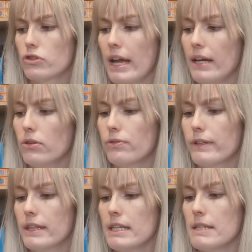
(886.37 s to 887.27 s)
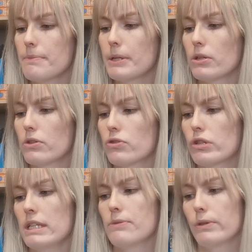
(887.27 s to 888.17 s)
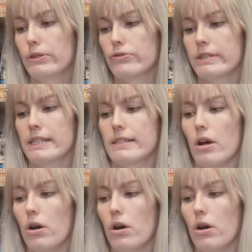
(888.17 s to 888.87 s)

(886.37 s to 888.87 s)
child for this because she's 100 years